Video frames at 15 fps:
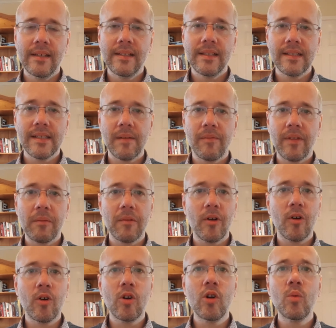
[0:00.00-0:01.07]
Something we're
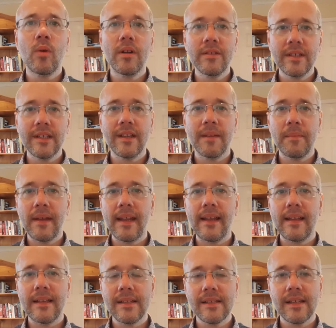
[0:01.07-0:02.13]
all wanting at the minute
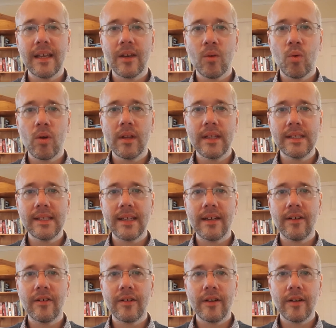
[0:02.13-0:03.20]
is equality,
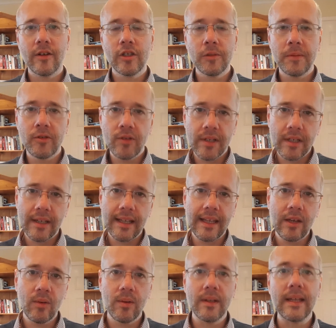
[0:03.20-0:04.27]
or to be treated
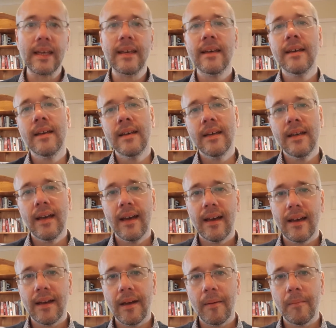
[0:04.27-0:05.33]
equally
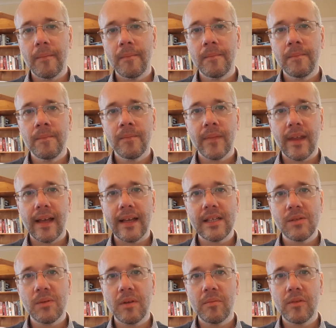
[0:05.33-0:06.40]

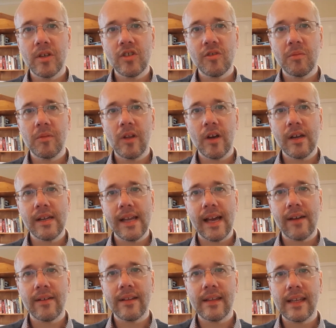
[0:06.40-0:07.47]
as we emerge from
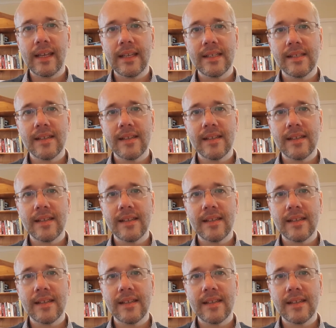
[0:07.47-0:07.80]
lockdown in these